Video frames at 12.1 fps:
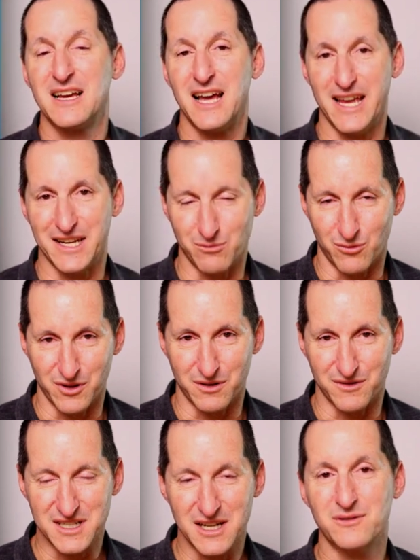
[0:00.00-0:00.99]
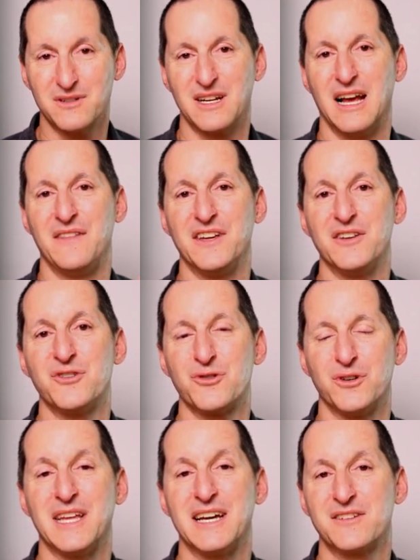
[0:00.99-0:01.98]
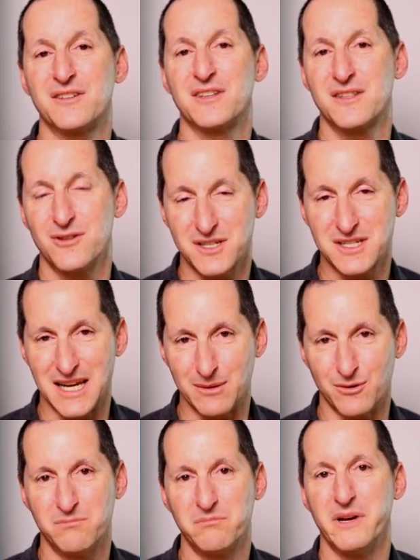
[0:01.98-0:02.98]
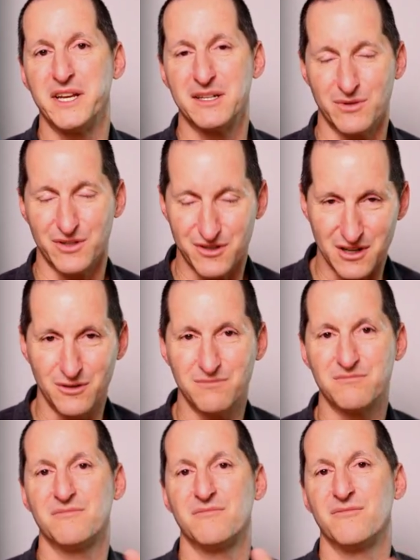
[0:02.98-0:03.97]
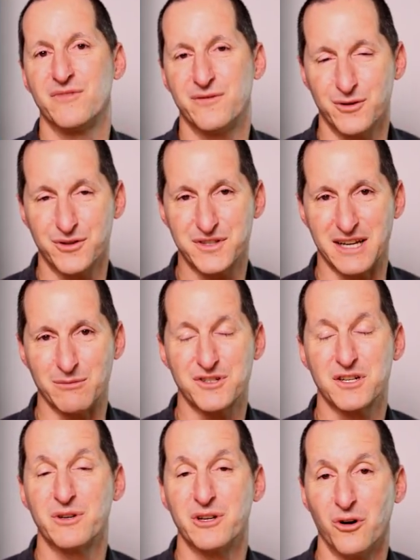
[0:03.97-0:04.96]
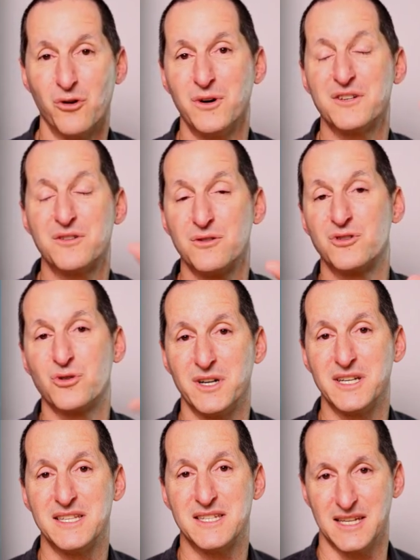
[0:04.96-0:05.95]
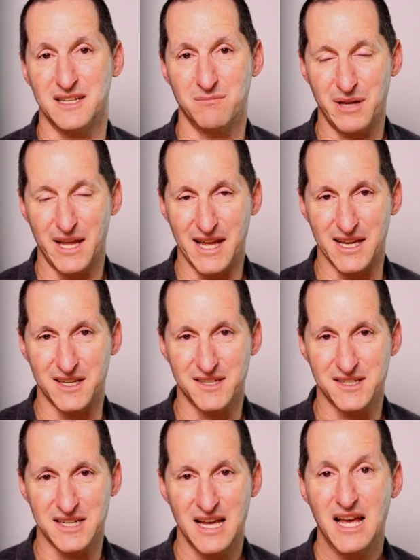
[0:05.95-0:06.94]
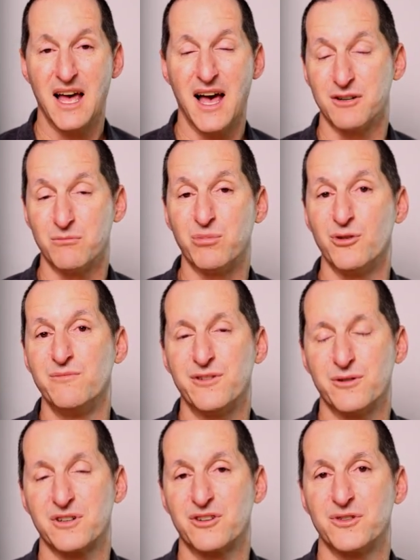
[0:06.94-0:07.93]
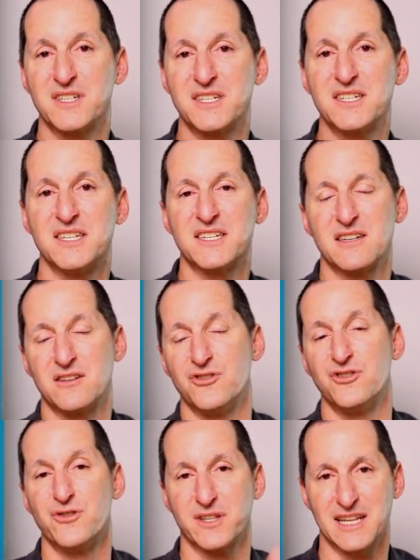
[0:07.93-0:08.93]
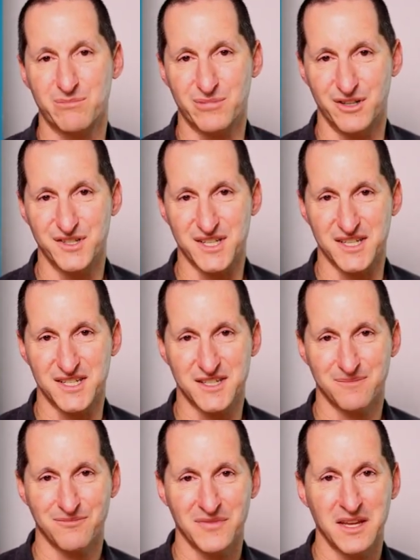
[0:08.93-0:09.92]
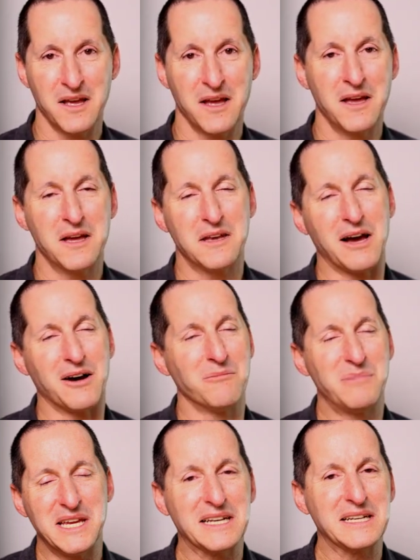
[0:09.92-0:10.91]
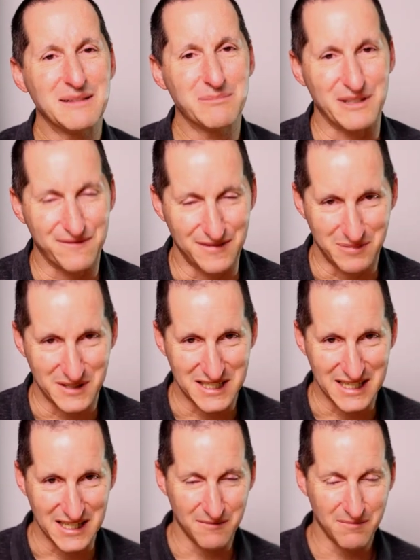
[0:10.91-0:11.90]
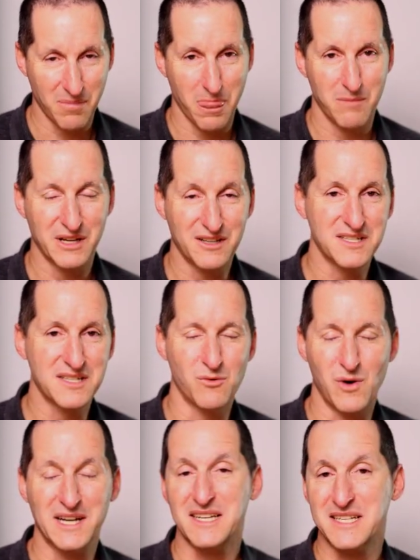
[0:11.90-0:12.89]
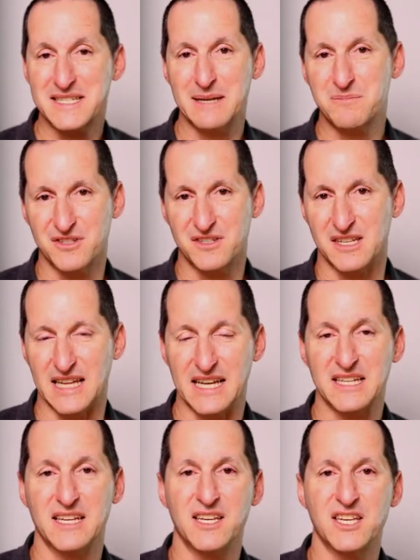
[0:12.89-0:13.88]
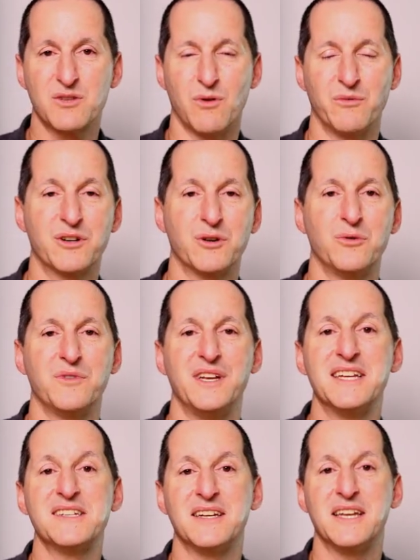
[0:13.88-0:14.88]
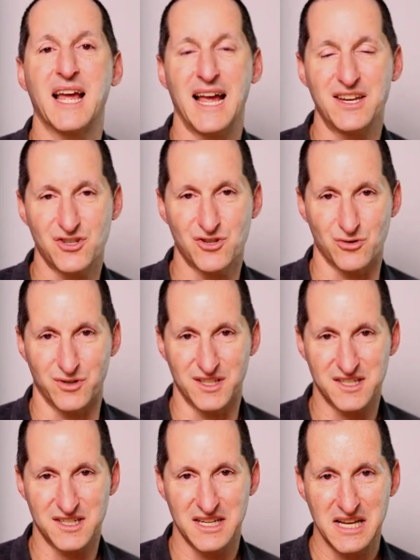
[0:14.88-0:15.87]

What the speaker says: end up with a result, and then join that to the 3rd table, end up with a result, 4th table. So we always do joins in pairs, and a bloom filter could assist during that process. Now, I'm being a little bit flippant here, because the one exception to that is what we call nested hash joins.